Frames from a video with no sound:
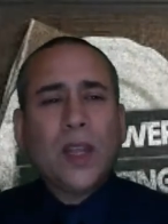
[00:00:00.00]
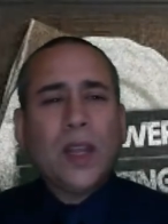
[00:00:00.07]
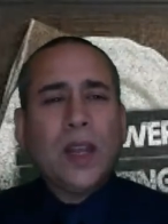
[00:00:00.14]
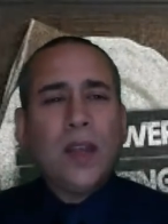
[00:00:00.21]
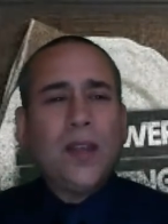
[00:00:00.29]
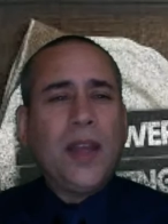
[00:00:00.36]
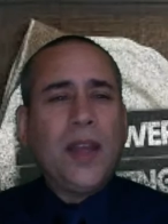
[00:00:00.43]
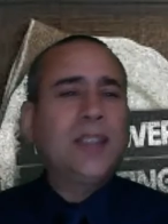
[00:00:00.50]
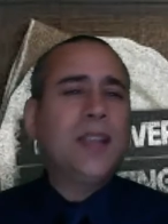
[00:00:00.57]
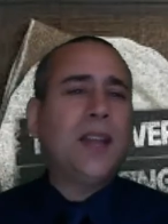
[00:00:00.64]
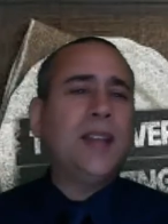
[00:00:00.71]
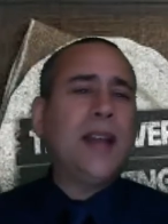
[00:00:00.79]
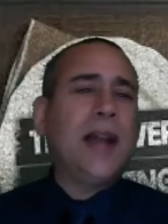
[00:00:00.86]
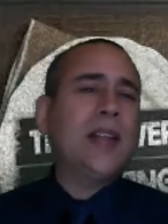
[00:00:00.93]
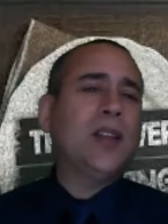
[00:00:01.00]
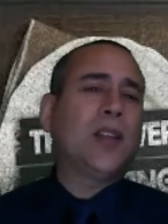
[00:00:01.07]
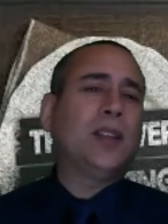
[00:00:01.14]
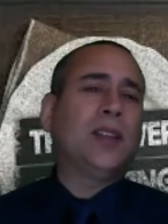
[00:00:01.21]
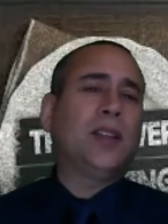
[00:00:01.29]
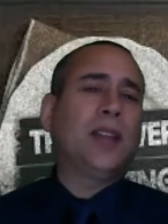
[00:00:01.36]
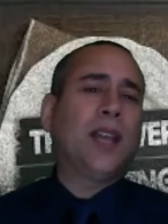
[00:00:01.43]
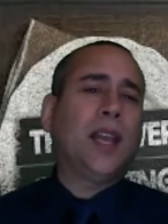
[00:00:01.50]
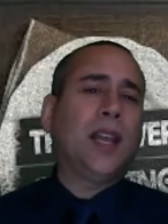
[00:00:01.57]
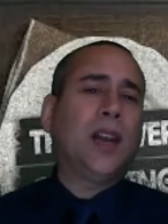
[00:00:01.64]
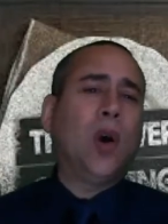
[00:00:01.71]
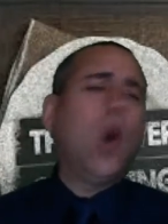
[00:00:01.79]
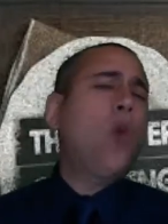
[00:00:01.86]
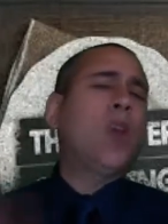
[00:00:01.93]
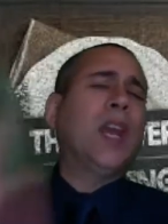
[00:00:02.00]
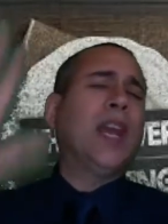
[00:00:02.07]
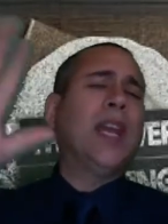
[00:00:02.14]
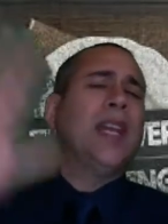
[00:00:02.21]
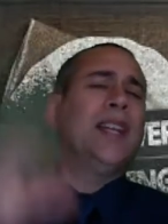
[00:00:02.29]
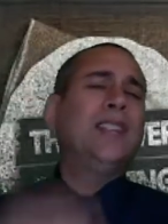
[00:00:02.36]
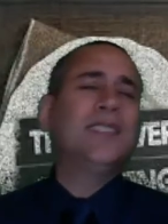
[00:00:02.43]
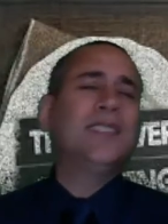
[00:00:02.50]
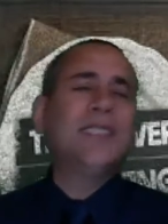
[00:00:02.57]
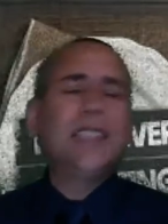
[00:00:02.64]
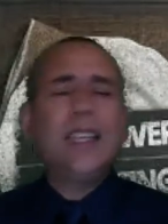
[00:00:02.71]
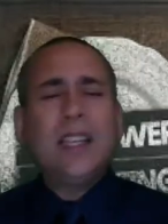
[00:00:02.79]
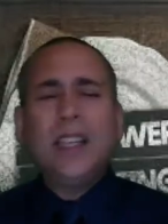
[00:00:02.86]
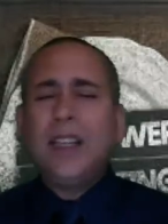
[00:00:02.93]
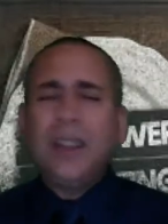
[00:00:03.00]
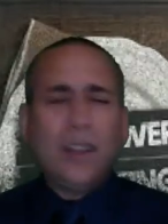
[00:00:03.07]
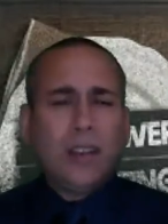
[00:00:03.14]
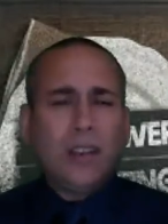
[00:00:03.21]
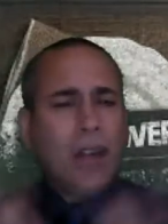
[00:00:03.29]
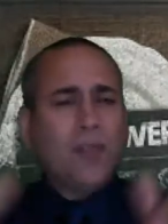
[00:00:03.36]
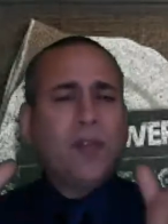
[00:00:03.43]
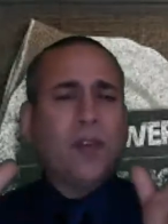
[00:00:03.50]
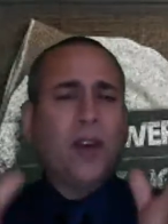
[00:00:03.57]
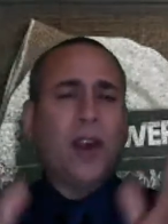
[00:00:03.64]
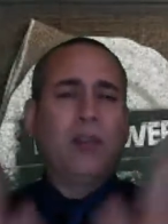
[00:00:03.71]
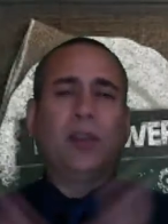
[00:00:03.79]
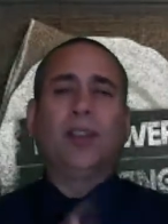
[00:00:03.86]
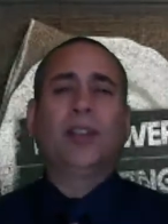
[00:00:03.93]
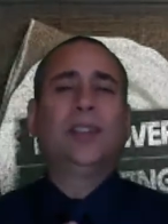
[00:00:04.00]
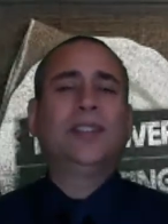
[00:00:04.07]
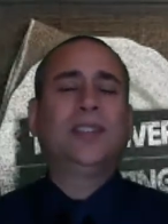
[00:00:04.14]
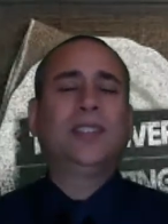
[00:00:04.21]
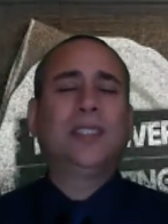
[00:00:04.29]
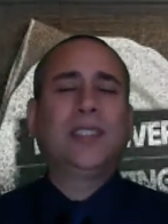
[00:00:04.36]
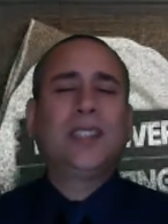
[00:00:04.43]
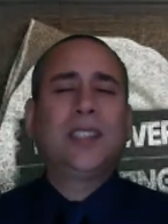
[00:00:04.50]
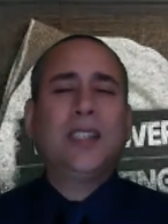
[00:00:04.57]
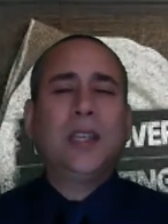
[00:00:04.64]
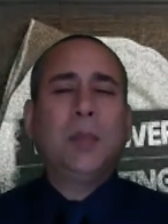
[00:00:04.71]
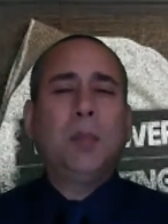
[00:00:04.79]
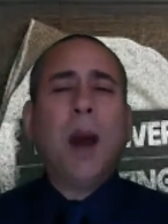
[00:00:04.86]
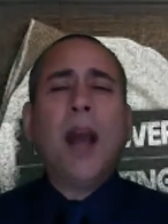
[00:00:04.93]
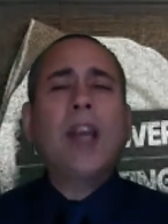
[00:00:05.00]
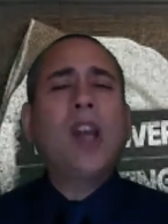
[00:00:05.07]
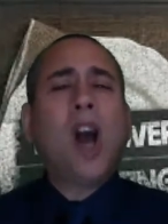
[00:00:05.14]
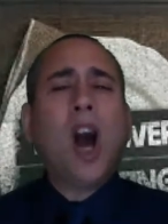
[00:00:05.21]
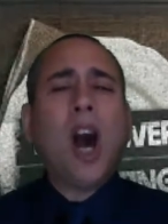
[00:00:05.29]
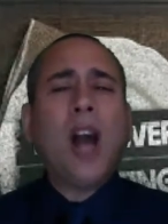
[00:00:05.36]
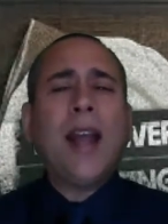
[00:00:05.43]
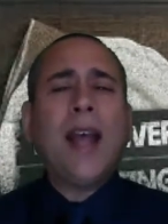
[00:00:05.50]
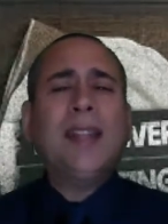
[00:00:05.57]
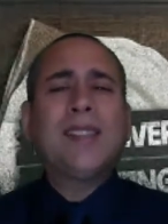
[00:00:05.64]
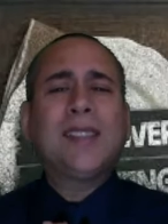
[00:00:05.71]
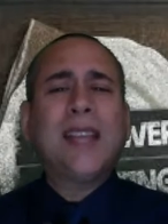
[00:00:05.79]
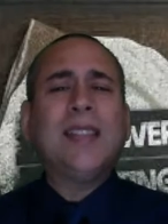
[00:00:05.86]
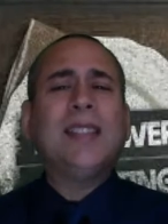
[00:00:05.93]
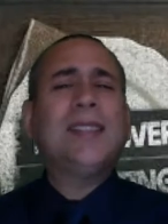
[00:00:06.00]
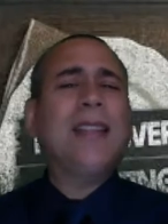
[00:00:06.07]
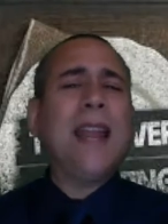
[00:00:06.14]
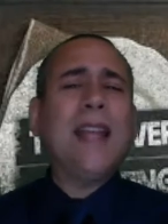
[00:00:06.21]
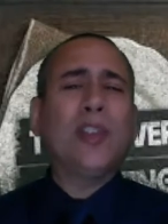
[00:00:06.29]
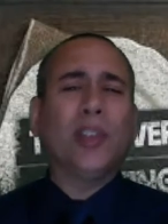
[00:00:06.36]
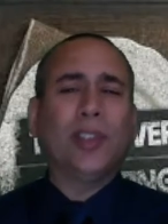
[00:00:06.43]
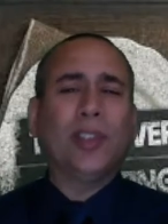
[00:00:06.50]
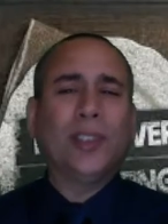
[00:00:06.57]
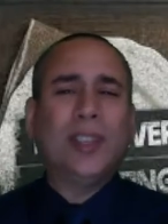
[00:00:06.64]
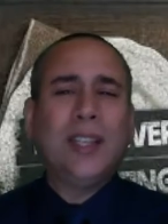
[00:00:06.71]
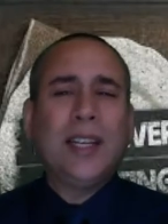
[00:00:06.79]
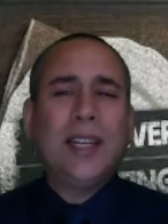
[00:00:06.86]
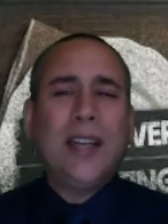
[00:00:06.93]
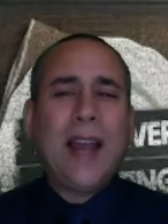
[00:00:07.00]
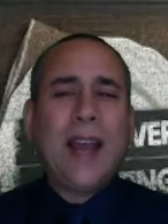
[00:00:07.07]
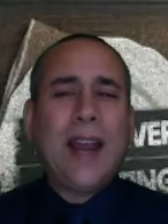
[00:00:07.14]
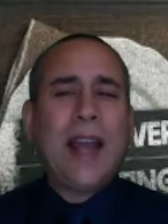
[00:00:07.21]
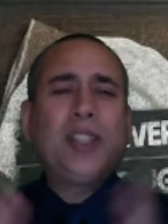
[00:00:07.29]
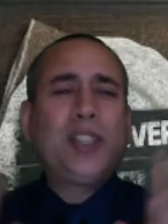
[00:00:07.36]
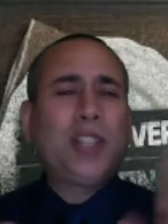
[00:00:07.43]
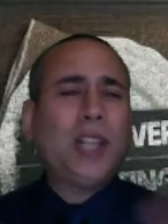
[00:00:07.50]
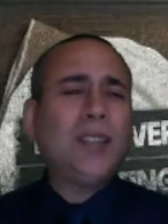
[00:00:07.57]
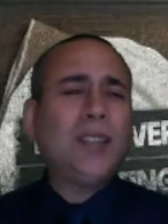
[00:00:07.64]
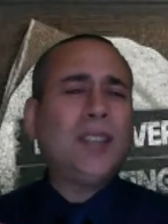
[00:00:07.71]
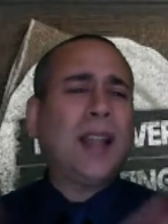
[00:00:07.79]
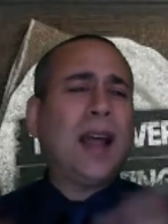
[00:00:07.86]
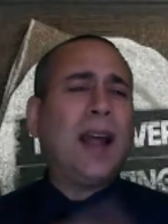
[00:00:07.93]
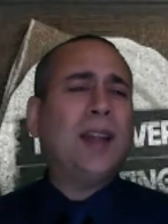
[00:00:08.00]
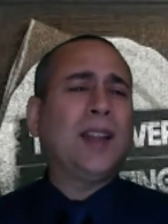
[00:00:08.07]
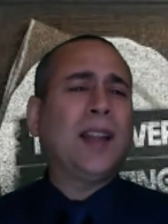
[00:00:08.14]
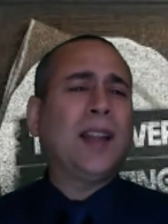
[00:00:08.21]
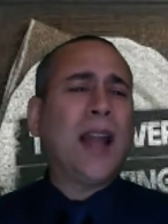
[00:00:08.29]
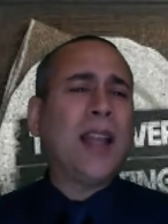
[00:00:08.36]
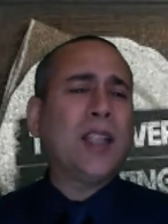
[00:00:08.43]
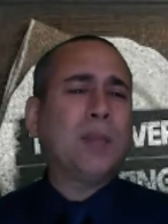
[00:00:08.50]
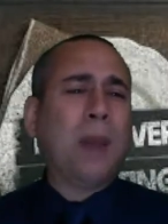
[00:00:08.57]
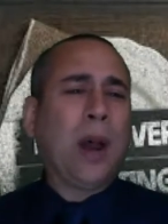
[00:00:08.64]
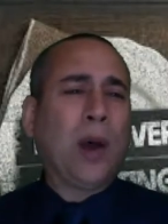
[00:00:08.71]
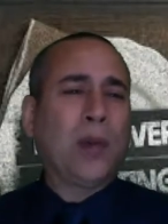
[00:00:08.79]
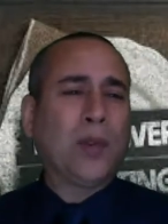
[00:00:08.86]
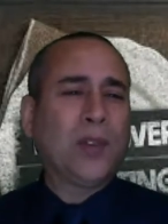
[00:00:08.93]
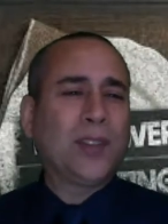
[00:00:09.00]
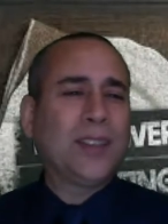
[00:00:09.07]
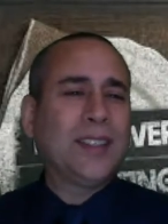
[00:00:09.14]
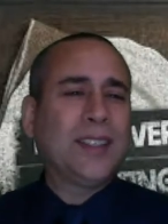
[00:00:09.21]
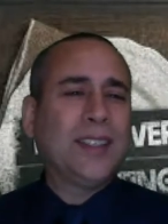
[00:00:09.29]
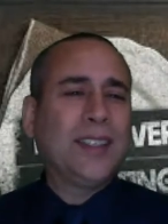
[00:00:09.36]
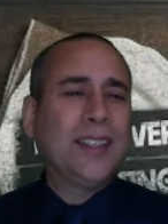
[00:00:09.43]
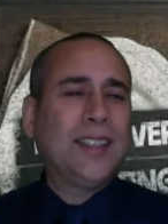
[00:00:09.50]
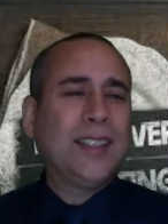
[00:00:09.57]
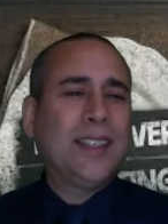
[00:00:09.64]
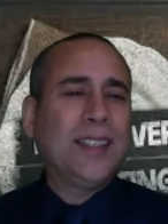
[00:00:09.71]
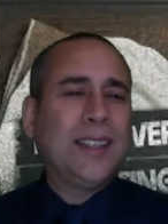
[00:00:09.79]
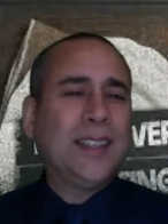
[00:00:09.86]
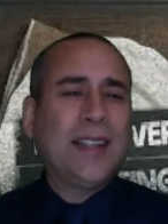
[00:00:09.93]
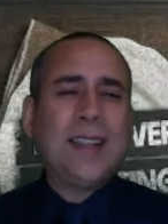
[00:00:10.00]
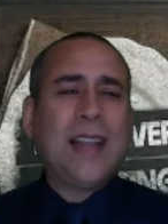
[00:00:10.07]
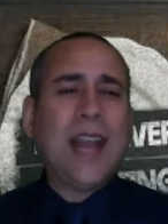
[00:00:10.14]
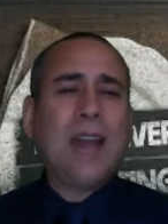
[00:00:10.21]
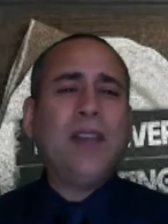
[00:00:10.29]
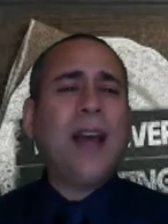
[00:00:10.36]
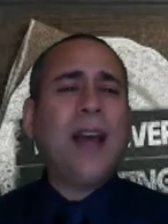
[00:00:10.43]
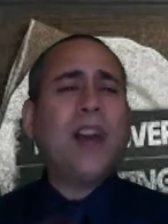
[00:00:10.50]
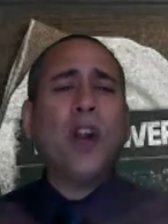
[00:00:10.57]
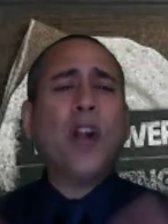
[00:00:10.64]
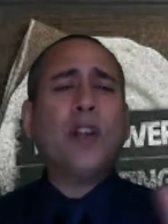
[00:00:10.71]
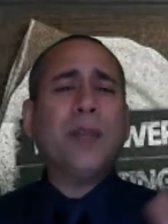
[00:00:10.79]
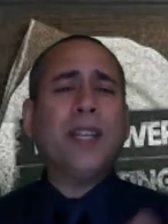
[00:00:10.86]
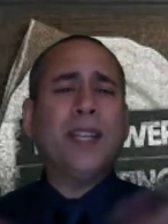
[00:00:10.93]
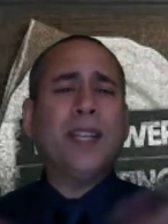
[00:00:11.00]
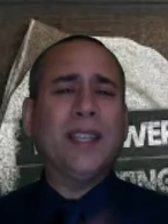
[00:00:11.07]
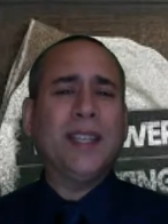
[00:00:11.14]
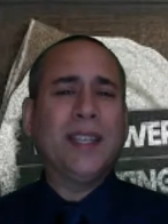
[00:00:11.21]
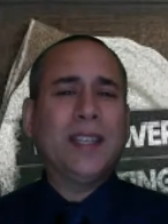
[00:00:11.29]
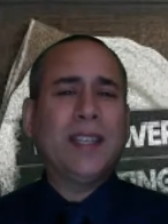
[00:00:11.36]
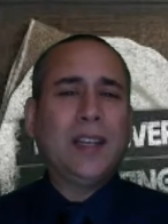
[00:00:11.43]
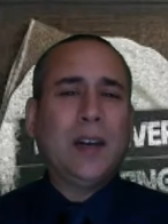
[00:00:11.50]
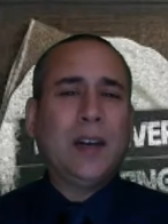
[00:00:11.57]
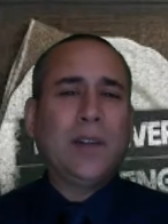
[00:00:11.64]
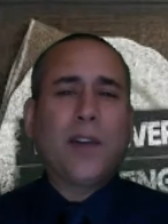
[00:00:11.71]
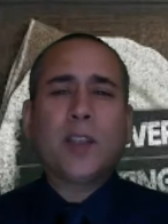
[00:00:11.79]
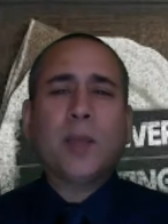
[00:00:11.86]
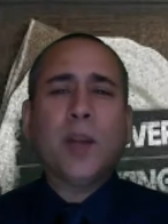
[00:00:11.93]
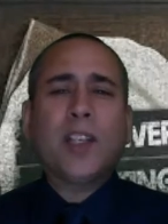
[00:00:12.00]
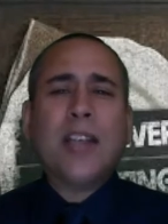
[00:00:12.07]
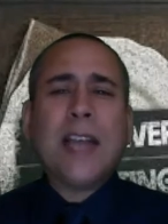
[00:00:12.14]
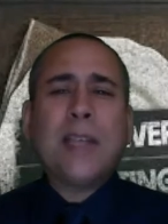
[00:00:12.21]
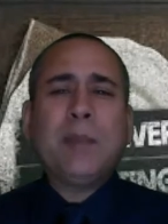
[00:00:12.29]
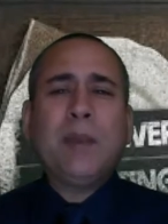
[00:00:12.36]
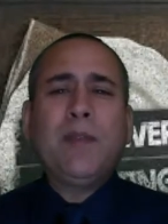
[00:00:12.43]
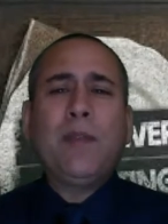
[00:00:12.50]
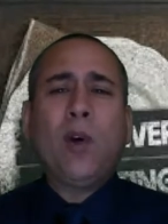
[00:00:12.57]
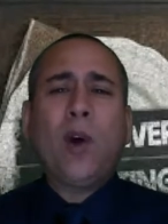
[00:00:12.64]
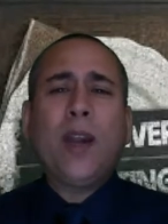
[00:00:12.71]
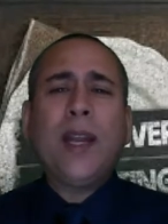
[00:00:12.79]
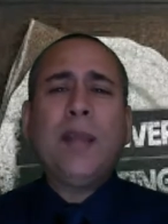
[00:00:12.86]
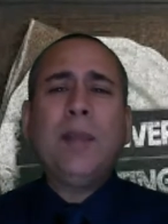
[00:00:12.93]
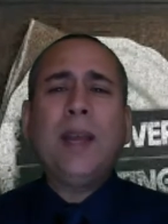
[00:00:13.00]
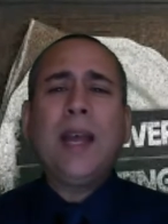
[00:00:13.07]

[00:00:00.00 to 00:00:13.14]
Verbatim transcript: Then said Daniel unto the king, O king, live forever. My God has sent his angel and has shut the, li- the lions' mouths, that they have not hurt me. For as much as before him,